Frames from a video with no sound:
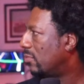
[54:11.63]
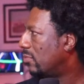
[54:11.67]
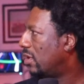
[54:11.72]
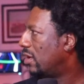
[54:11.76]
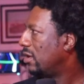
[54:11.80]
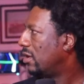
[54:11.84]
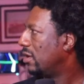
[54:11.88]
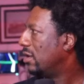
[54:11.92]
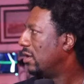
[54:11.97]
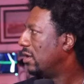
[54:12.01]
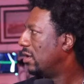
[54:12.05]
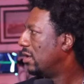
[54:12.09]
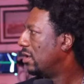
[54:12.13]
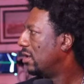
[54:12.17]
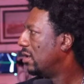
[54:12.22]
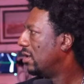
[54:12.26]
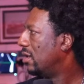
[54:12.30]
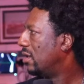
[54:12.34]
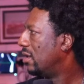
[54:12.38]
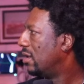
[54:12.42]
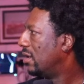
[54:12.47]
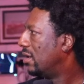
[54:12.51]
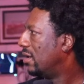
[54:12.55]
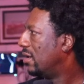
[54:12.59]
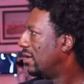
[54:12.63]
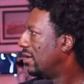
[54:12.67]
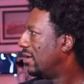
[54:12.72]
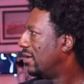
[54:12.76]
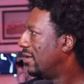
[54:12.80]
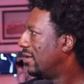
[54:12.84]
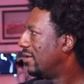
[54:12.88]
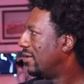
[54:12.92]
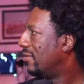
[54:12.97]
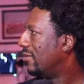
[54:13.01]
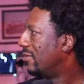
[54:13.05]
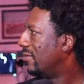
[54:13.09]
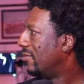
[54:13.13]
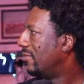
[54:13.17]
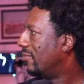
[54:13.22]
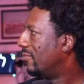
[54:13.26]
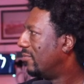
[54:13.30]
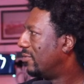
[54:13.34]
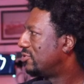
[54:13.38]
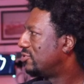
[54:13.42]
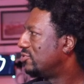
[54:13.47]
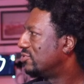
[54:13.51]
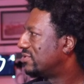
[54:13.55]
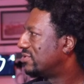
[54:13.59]
What?
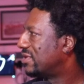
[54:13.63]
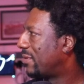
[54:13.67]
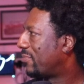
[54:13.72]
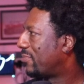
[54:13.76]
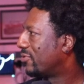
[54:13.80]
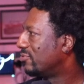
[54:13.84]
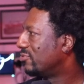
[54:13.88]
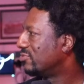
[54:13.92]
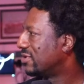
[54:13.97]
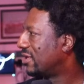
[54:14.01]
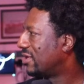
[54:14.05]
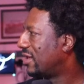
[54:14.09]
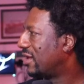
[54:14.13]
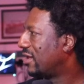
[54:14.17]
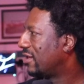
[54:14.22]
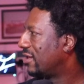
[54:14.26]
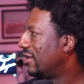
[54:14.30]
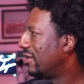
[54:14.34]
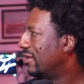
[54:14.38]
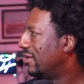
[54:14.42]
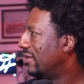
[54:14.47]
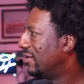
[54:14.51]
What you say, producer lady?